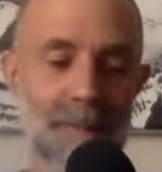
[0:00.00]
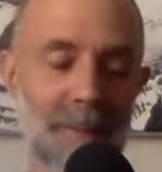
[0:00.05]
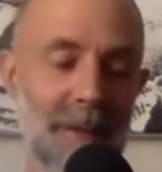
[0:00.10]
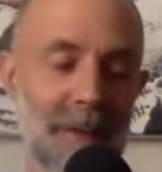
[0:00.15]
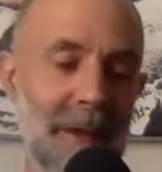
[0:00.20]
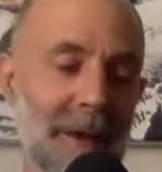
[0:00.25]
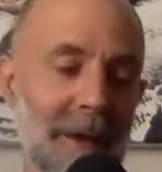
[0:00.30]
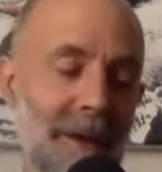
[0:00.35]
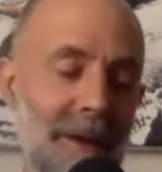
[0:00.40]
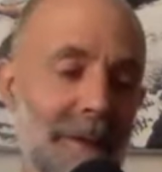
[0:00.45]

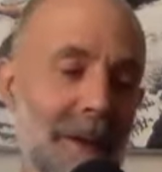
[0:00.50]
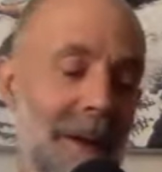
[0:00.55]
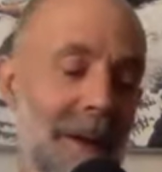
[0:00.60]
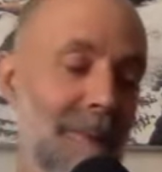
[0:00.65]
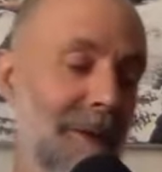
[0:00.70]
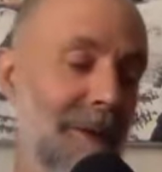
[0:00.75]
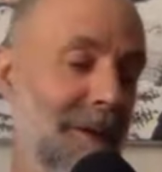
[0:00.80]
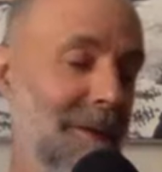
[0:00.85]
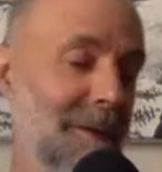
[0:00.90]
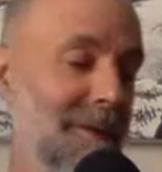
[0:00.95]
you know, I'm
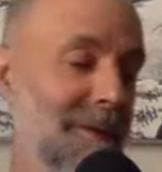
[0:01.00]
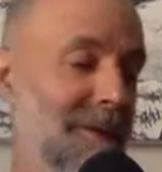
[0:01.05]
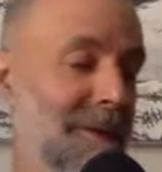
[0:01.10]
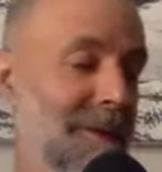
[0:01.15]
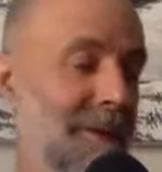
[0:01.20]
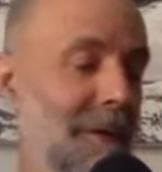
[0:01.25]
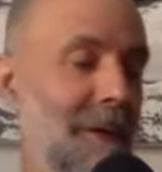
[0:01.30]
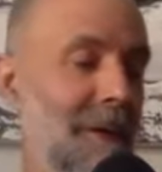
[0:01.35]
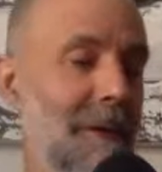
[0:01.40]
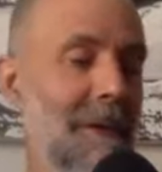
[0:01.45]
not a
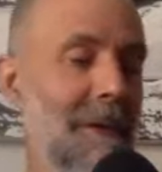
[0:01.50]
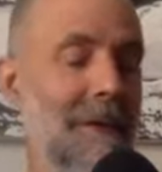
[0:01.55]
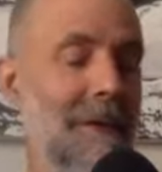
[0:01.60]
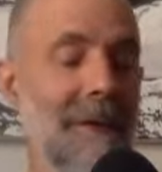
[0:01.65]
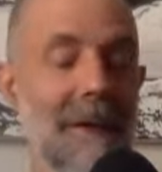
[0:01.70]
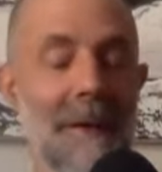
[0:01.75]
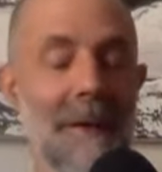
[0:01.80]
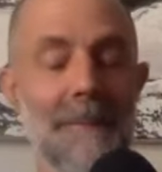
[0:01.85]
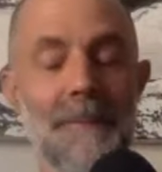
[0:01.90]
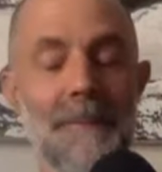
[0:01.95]
scholar
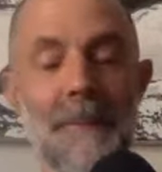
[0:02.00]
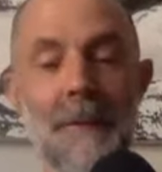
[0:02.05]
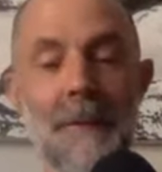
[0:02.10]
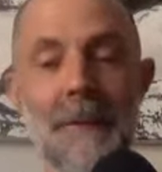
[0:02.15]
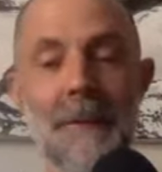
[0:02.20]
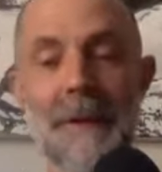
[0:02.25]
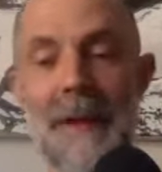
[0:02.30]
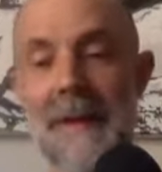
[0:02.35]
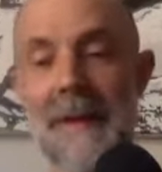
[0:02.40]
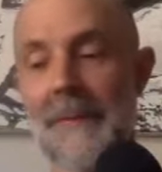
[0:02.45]
and I'm not
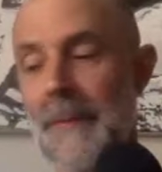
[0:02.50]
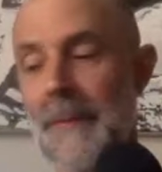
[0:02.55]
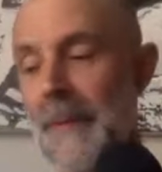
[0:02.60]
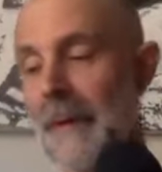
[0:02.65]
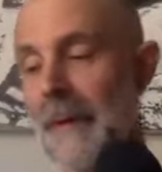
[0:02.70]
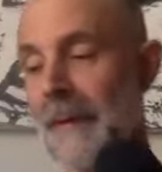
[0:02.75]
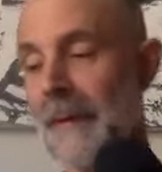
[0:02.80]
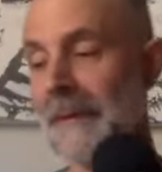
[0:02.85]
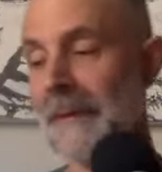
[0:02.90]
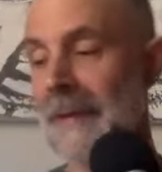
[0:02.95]
an
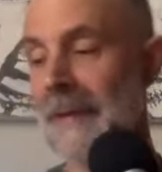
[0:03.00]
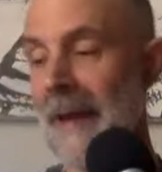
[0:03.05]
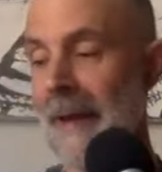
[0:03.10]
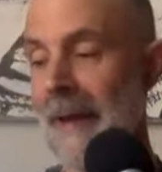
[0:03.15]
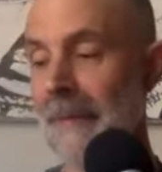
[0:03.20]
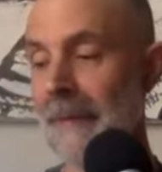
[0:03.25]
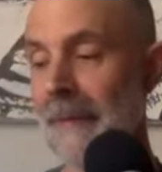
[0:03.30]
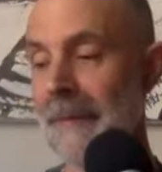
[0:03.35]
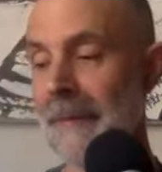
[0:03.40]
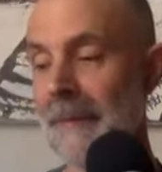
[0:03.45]
expert on
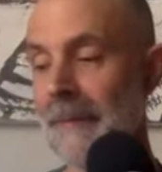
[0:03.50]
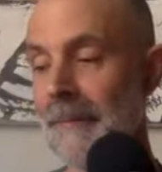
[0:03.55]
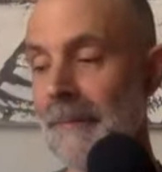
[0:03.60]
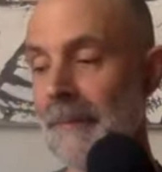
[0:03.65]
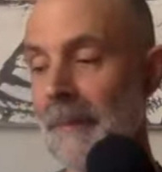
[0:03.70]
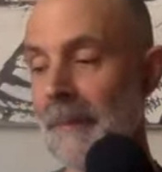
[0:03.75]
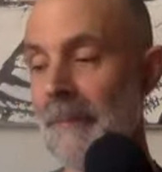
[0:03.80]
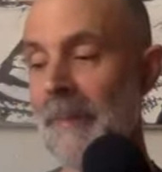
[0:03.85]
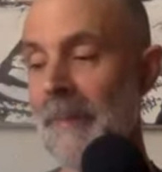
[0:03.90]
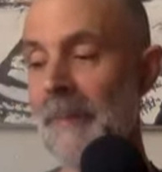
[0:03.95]

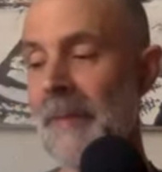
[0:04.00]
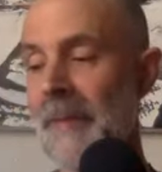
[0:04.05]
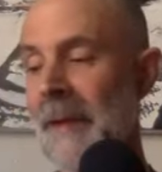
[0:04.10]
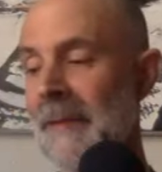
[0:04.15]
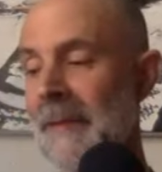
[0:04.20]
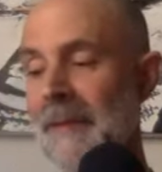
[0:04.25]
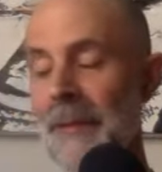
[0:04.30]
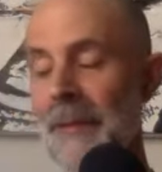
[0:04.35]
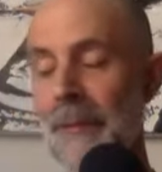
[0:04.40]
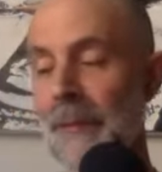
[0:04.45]
Taoism
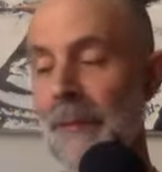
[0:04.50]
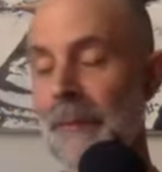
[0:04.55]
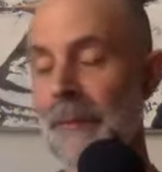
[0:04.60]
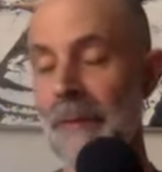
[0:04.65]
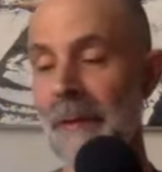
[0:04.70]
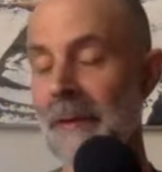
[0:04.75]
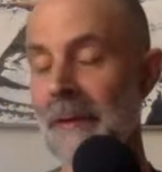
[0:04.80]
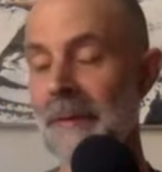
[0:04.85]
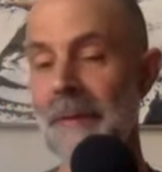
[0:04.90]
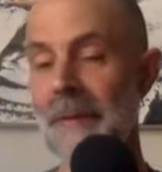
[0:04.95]
at
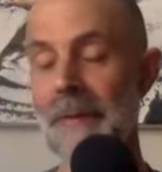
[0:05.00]
all.